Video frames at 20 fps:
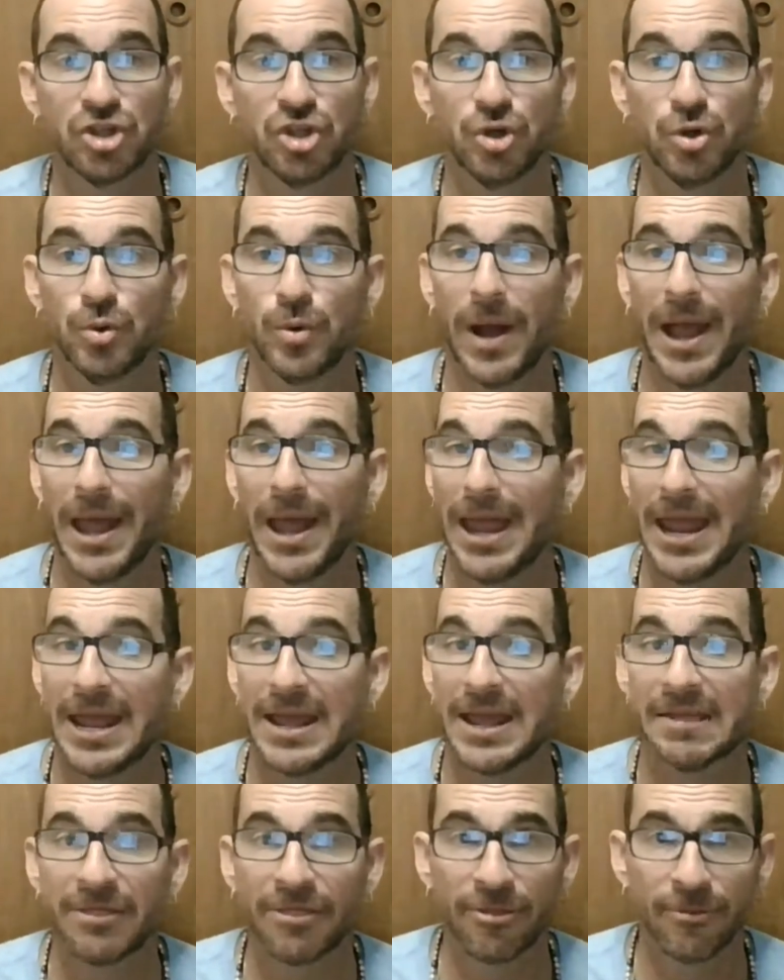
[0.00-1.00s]
to
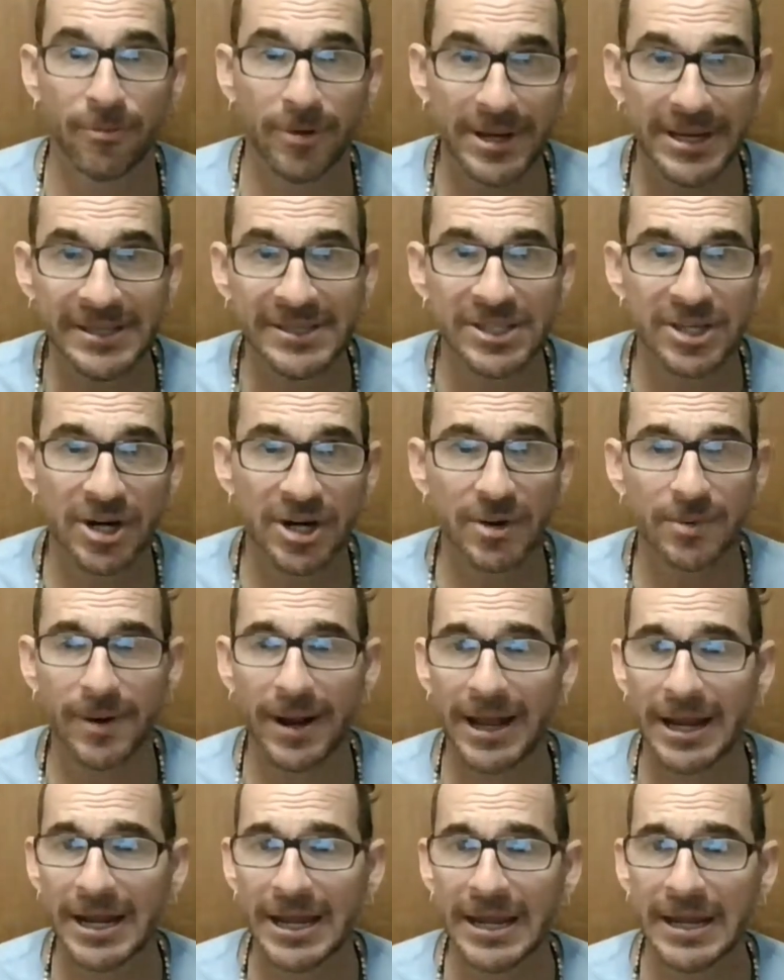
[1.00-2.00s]
a 3-star
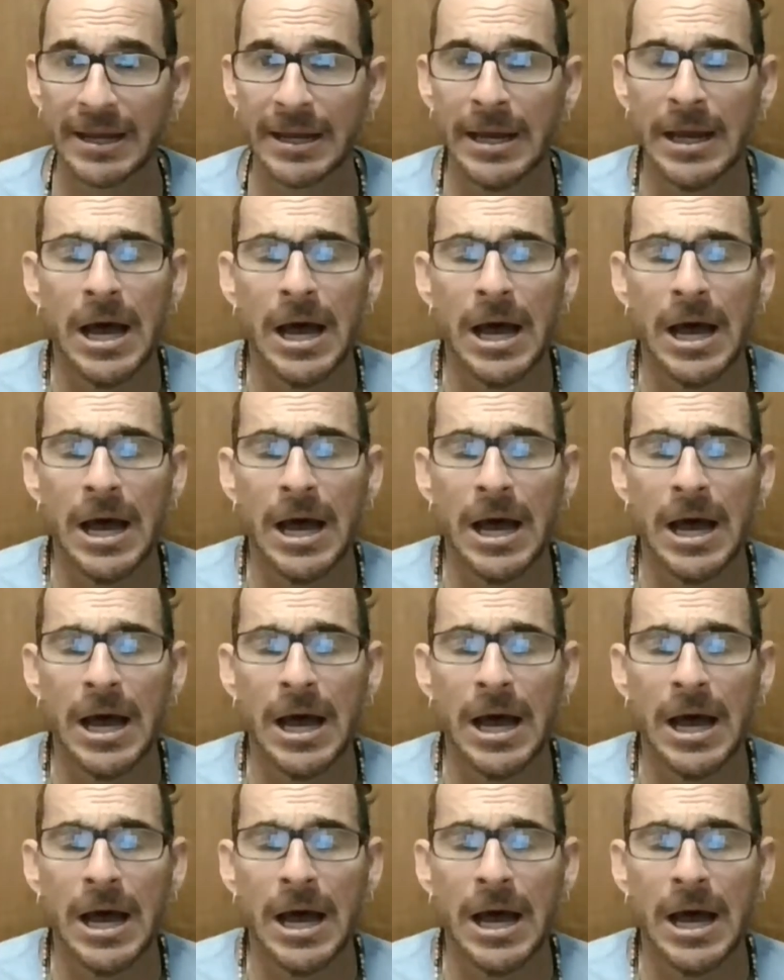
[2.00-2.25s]
rating,